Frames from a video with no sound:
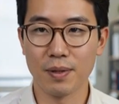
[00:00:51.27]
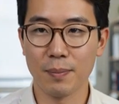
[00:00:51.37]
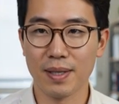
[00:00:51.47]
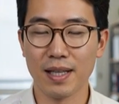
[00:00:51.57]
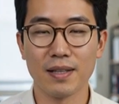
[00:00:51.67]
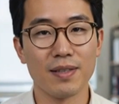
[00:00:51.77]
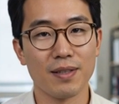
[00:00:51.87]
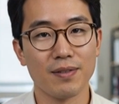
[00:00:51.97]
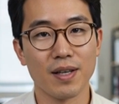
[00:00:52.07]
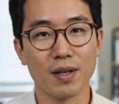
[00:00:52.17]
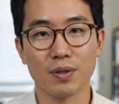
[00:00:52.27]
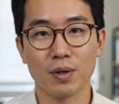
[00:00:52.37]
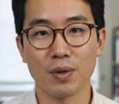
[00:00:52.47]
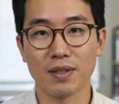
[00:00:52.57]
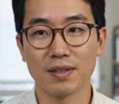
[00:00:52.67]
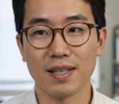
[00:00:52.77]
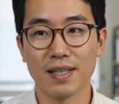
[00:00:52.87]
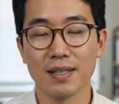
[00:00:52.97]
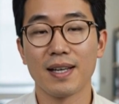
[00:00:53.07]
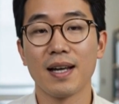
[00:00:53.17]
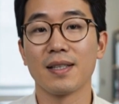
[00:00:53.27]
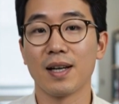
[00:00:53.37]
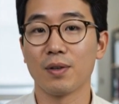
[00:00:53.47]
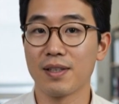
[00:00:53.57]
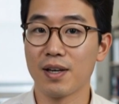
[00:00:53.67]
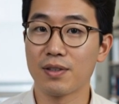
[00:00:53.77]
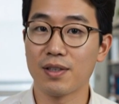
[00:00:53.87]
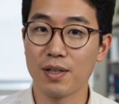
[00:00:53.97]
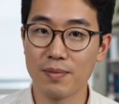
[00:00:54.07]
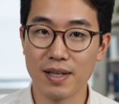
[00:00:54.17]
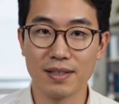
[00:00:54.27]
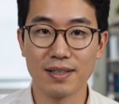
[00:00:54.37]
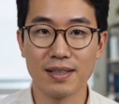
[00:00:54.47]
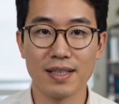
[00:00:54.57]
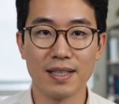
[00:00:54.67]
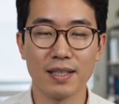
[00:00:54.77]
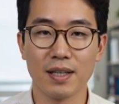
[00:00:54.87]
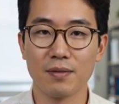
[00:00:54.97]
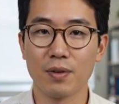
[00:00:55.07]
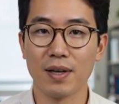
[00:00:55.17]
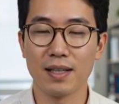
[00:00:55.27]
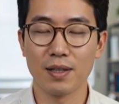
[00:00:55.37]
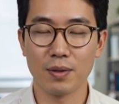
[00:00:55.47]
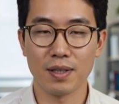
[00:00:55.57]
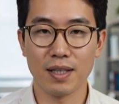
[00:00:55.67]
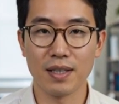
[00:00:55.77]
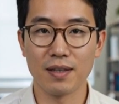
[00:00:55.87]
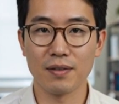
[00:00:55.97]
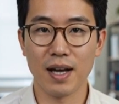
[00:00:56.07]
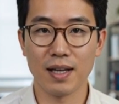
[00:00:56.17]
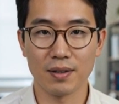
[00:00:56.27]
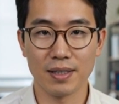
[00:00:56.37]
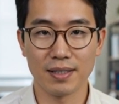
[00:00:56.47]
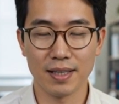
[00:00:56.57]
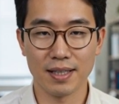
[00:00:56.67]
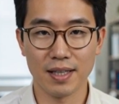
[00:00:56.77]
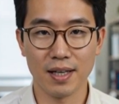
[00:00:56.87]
And by the end of this video, you'll understand exactly how a telescope can see a volcano it can never actually see.